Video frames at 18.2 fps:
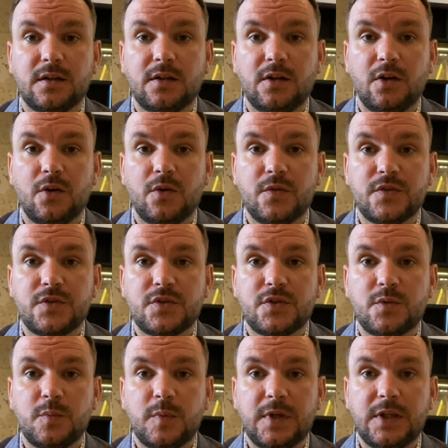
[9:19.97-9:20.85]
loans
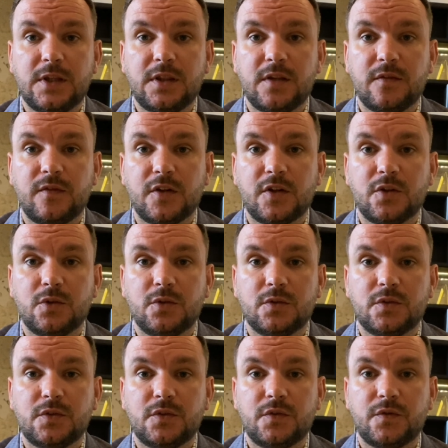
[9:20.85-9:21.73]
to be
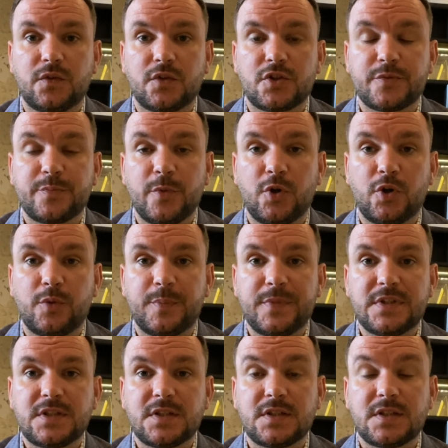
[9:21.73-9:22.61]
difficult for smaller
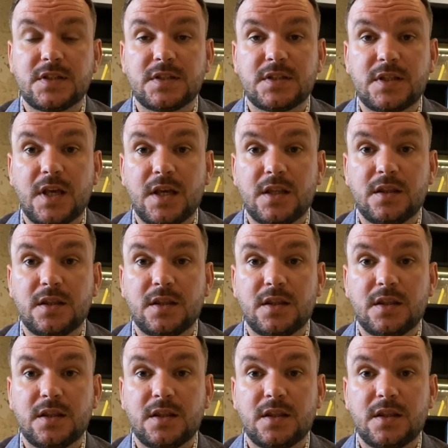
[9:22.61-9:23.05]
businesses.